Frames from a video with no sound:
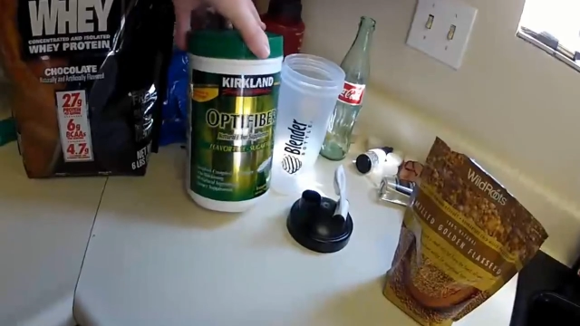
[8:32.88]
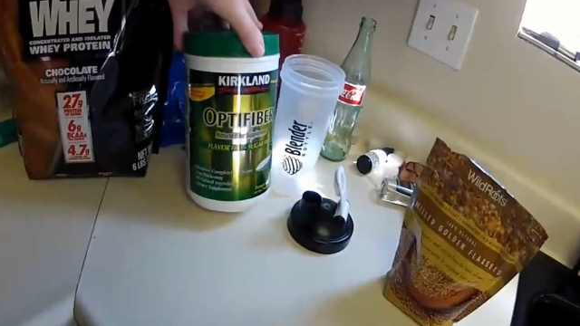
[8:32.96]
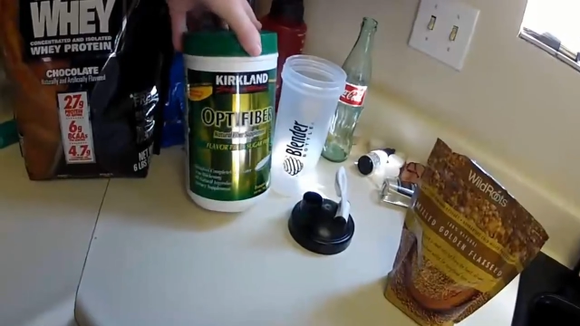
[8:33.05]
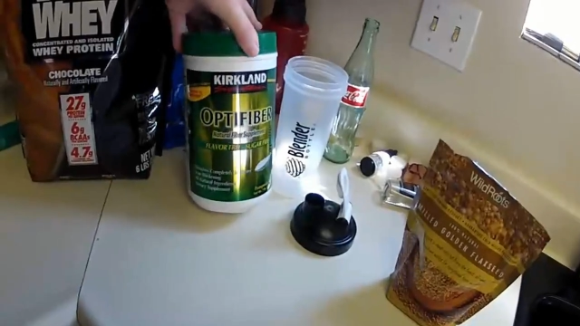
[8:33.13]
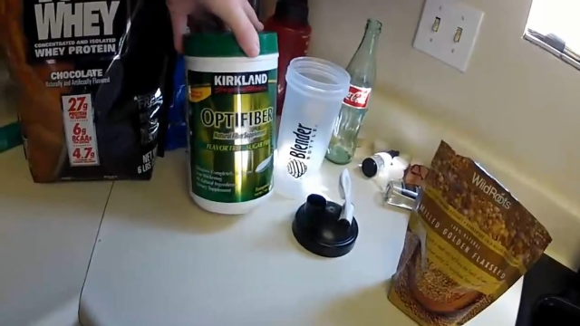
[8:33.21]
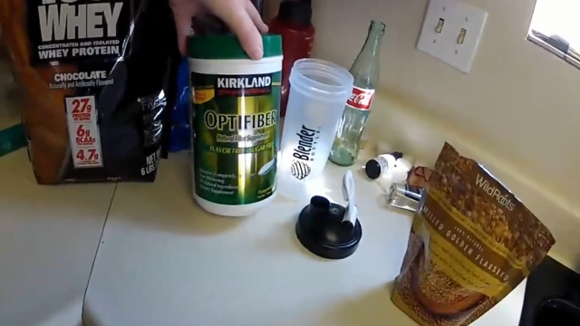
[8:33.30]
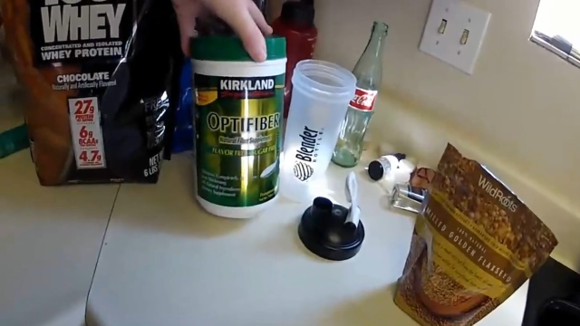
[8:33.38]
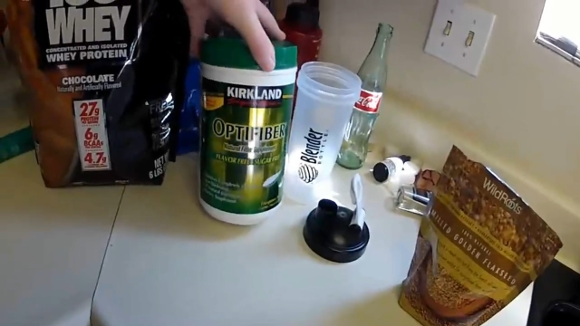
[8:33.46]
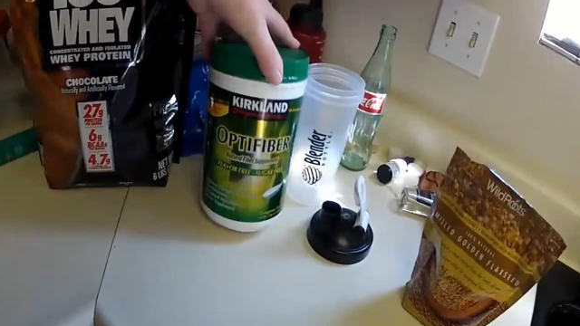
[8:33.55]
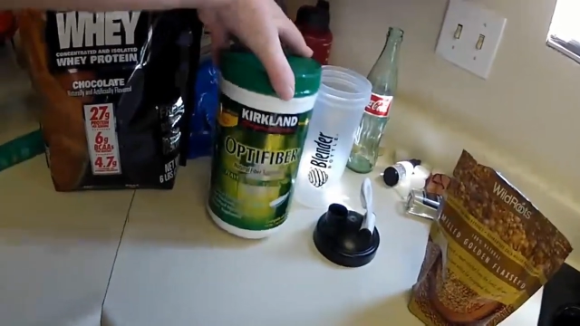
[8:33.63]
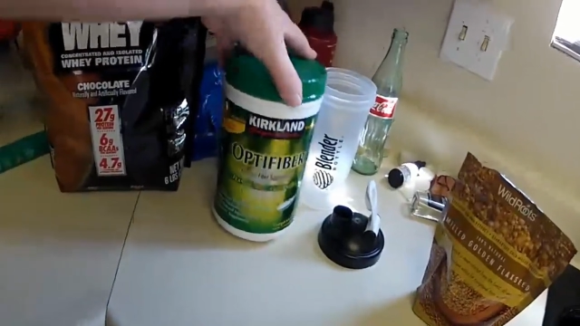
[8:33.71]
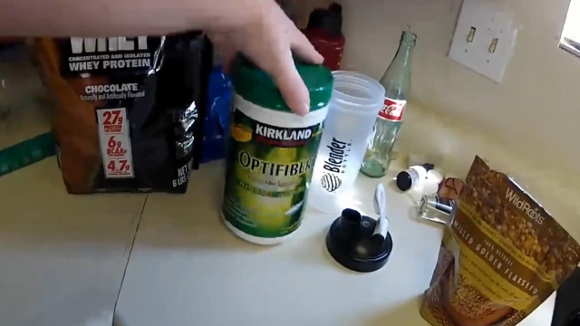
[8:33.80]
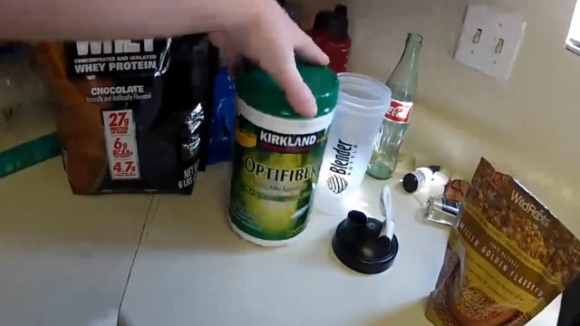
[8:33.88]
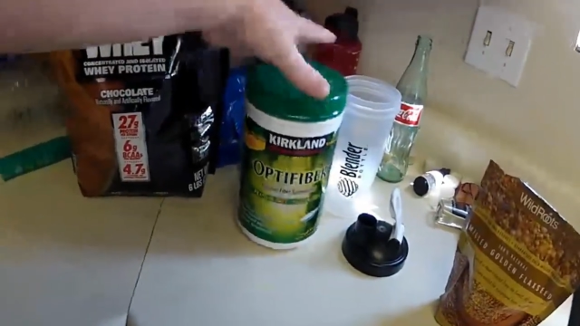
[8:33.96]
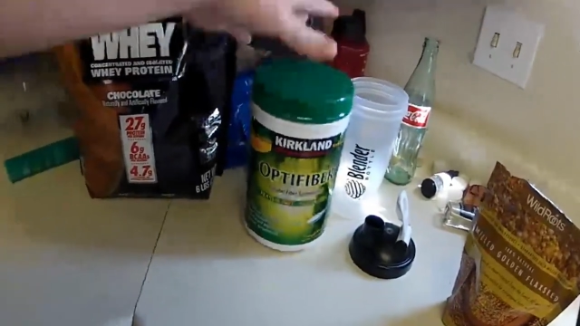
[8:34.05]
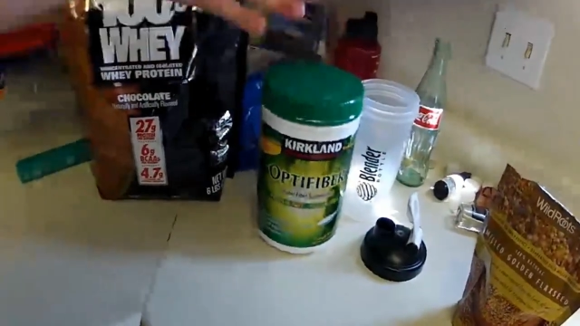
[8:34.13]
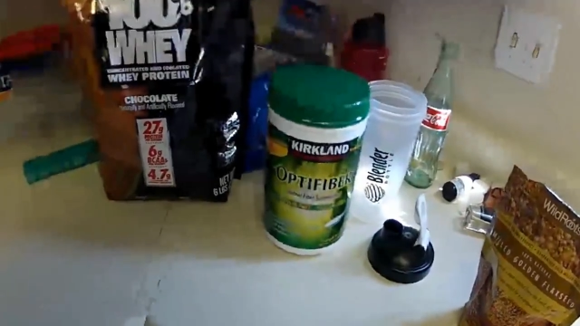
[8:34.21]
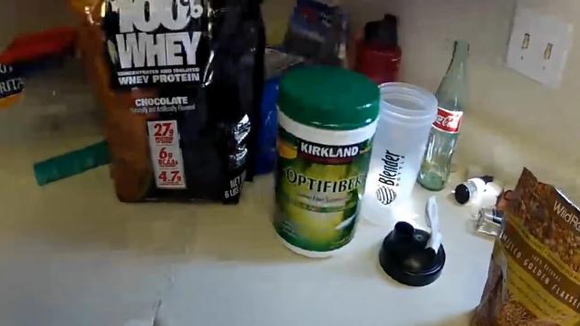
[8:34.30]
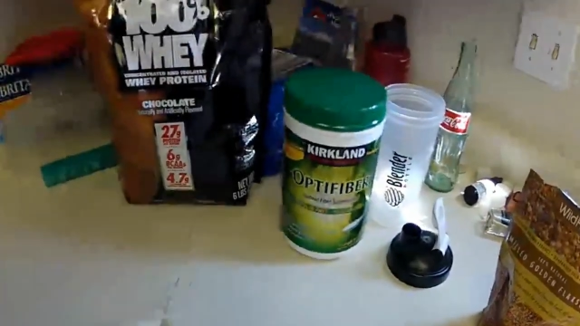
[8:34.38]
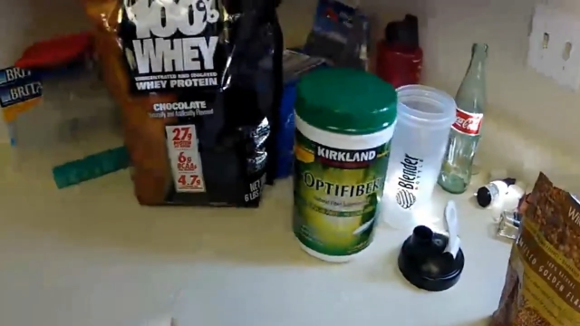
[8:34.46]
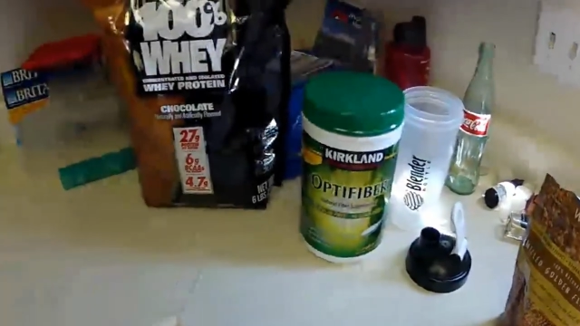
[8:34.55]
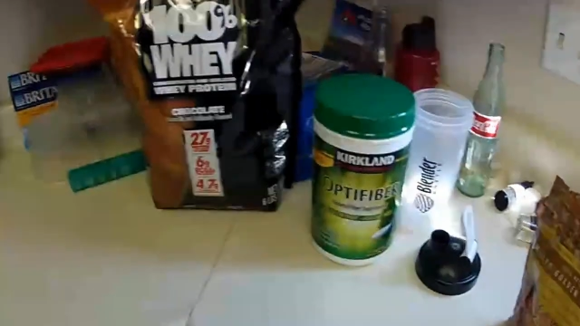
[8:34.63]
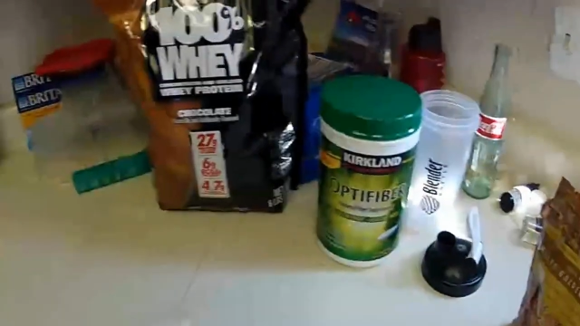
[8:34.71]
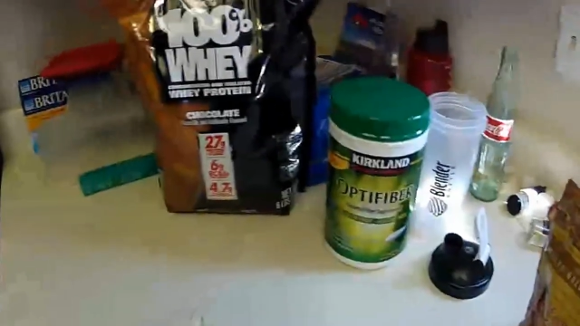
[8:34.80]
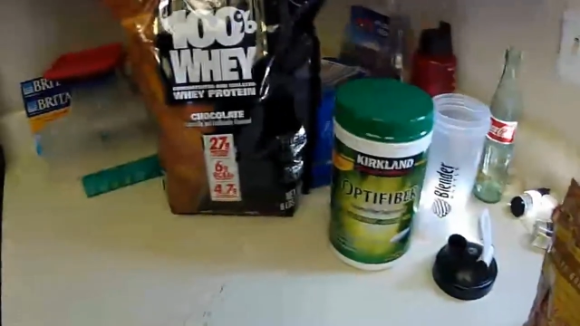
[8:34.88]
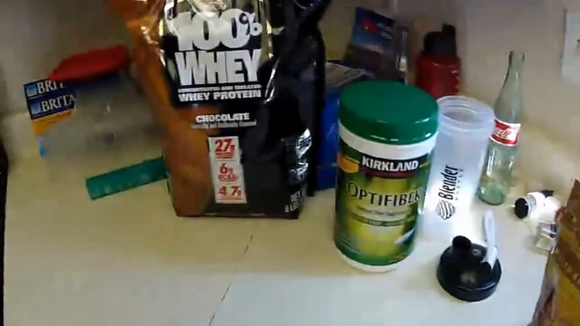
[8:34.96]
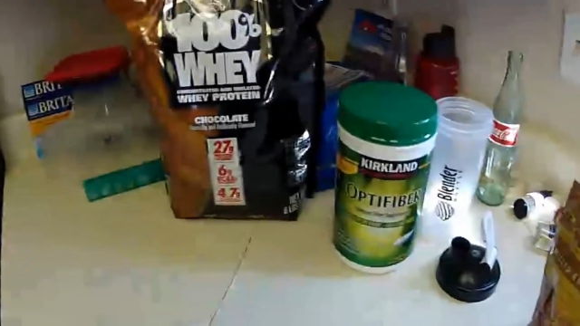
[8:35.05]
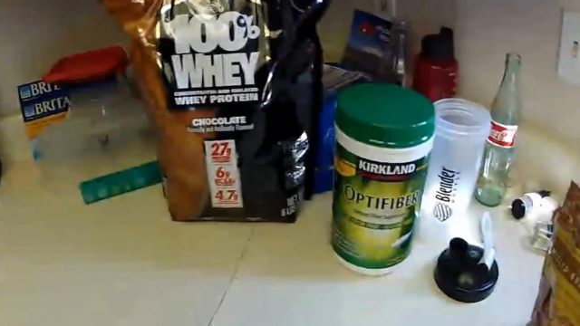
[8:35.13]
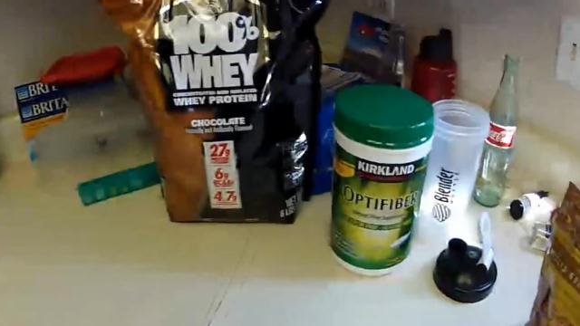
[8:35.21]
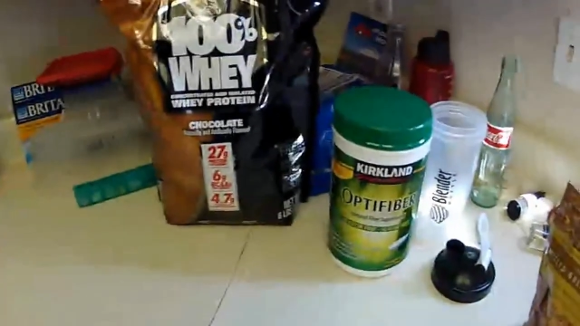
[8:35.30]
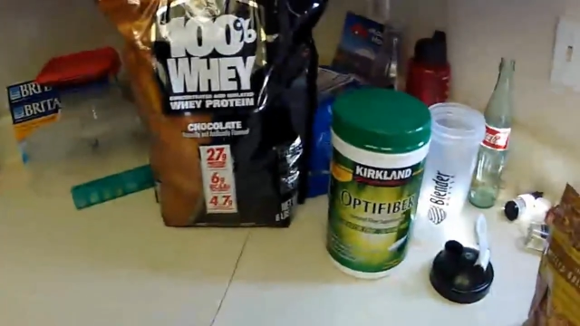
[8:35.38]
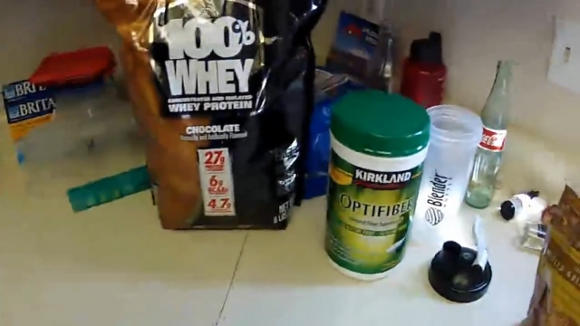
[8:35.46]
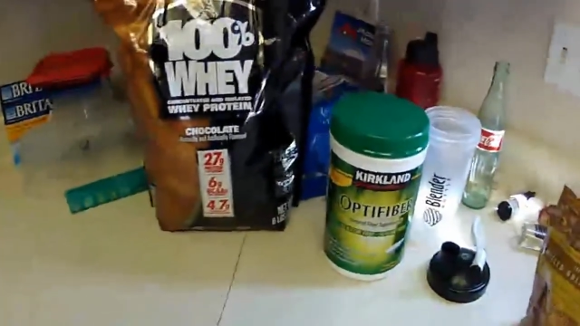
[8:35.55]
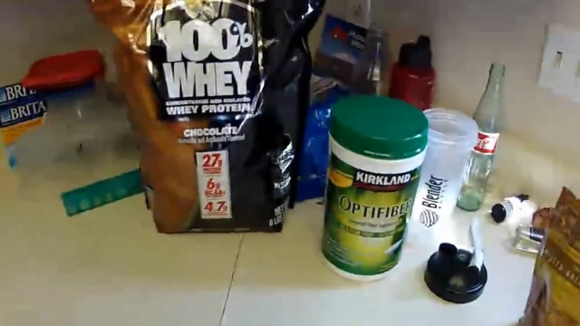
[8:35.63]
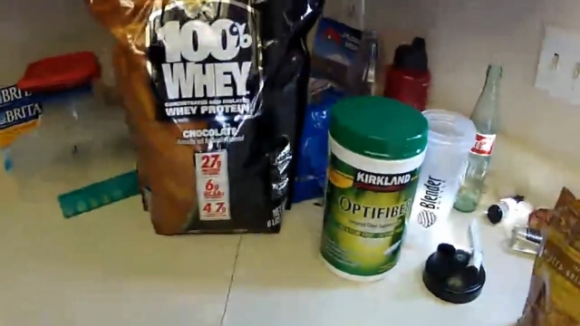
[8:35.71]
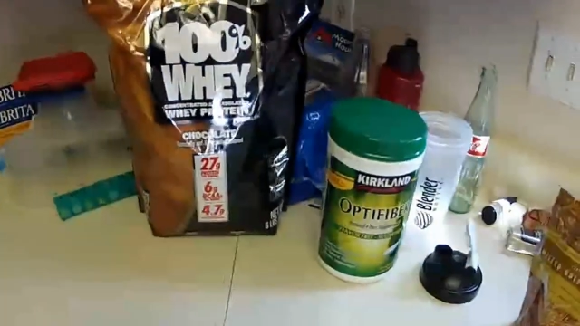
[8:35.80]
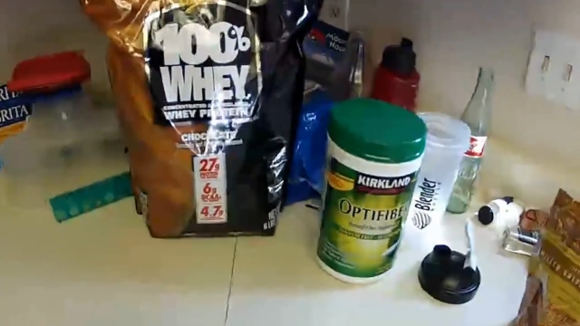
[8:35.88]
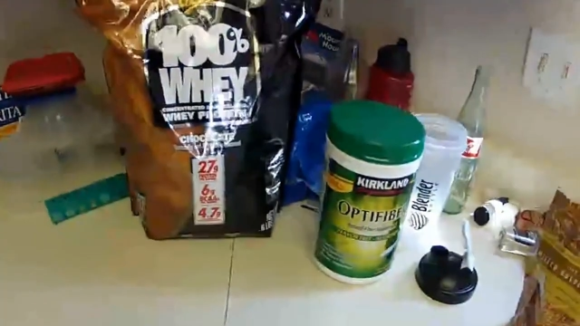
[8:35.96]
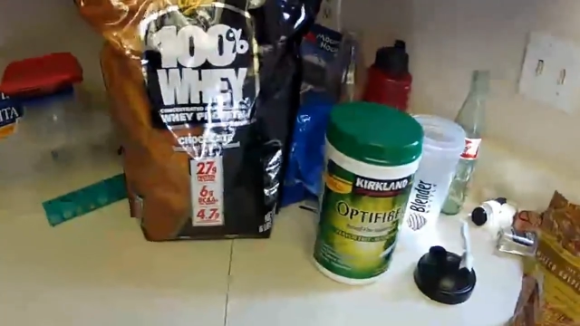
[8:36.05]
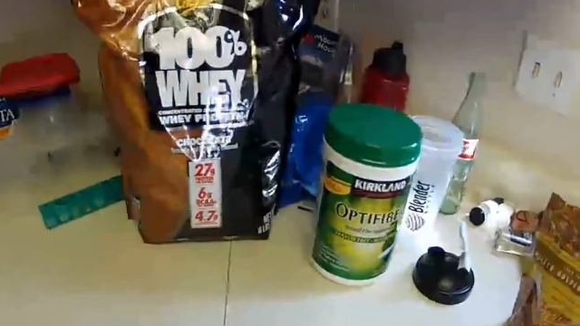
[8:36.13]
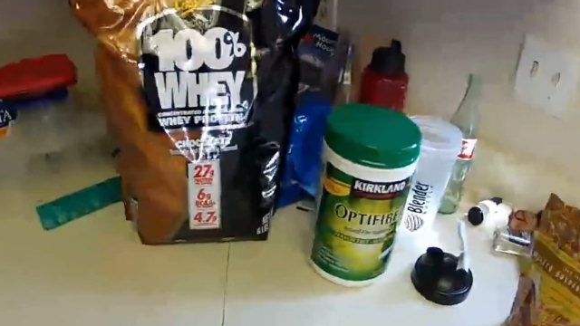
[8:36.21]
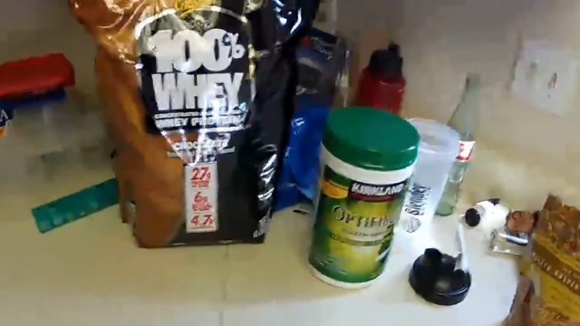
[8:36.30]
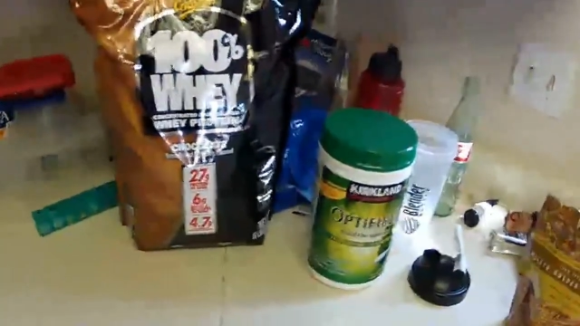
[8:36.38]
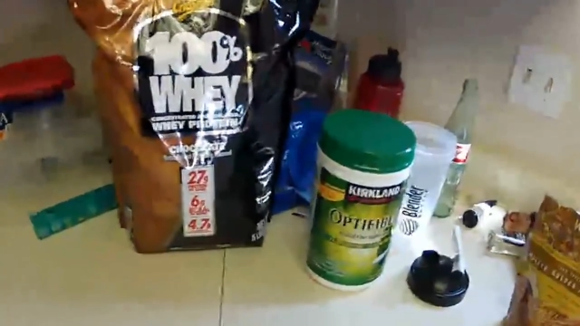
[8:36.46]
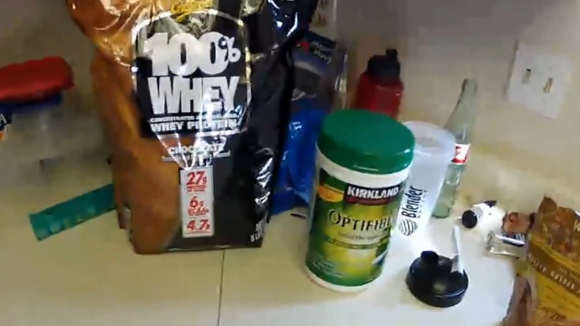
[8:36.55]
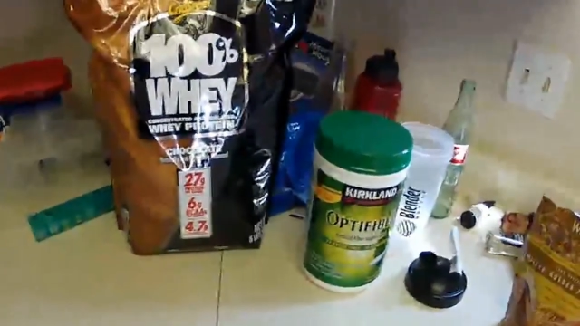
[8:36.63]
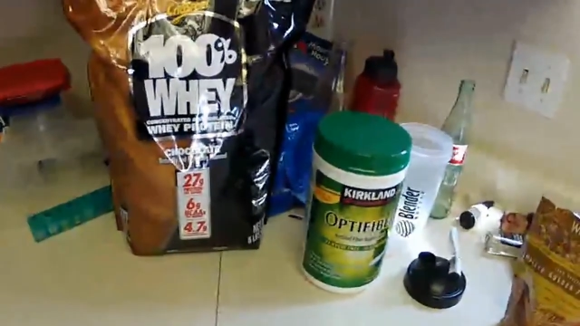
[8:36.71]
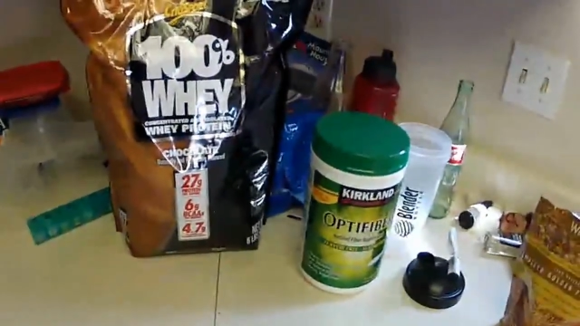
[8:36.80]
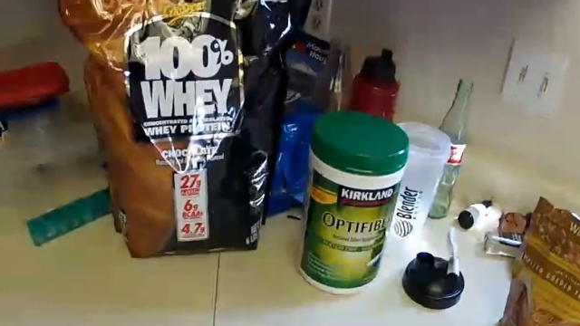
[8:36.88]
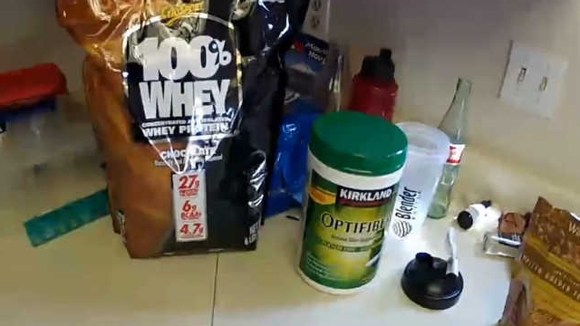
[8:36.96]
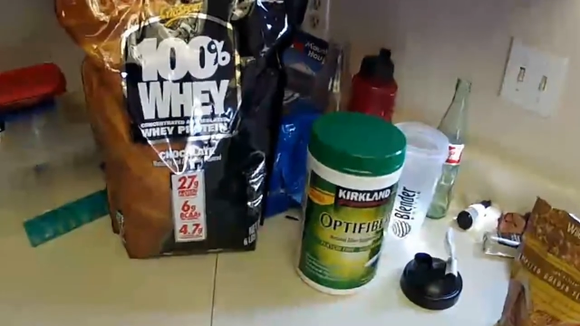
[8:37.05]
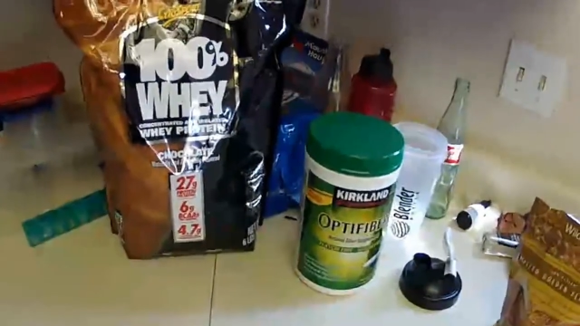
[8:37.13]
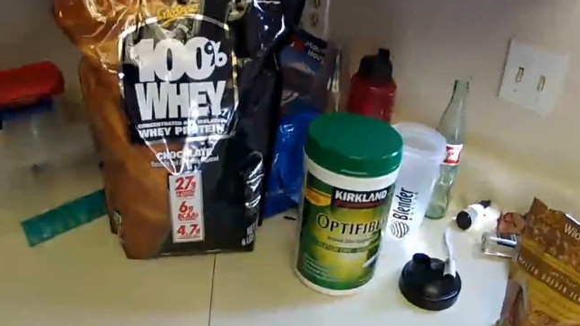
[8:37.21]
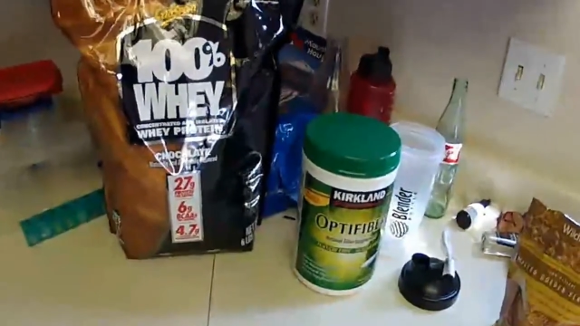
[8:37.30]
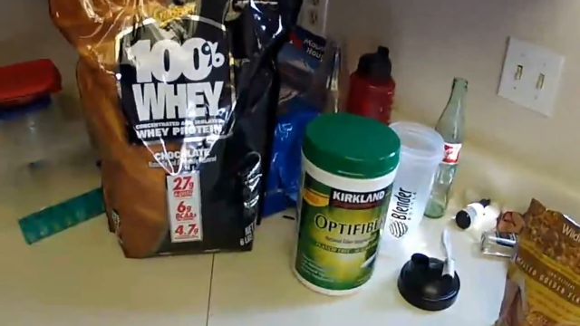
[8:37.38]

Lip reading: (no speaker visible)